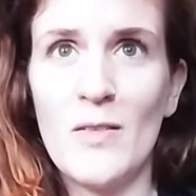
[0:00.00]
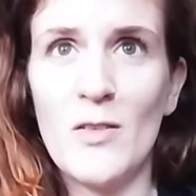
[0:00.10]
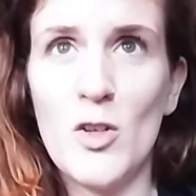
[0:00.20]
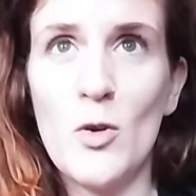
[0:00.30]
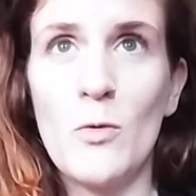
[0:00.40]

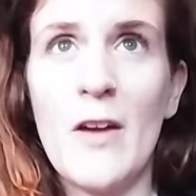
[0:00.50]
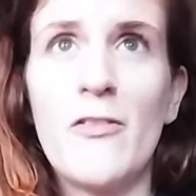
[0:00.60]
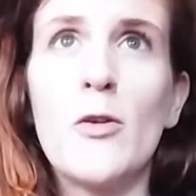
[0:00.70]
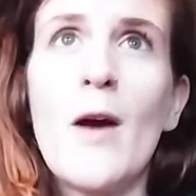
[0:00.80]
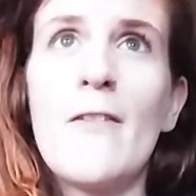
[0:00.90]

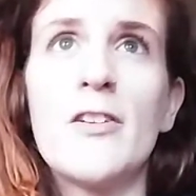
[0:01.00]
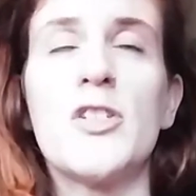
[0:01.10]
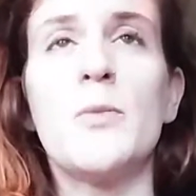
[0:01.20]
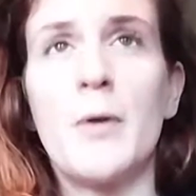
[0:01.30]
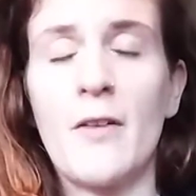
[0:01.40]
if you ever
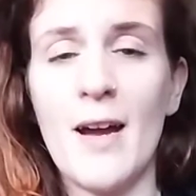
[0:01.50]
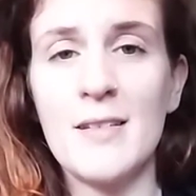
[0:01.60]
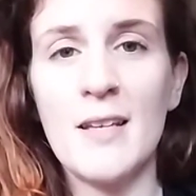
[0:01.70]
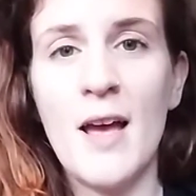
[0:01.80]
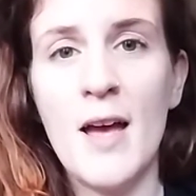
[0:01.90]
do
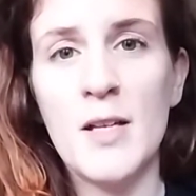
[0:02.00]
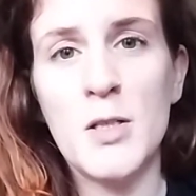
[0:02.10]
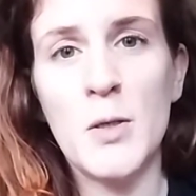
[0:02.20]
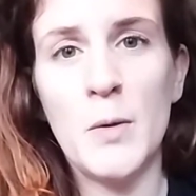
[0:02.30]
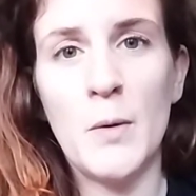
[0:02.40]
progress
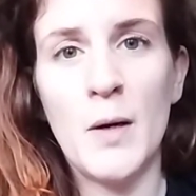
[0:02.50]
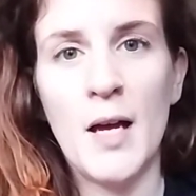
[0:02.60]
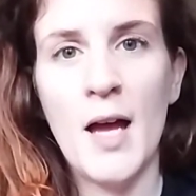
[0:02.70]
to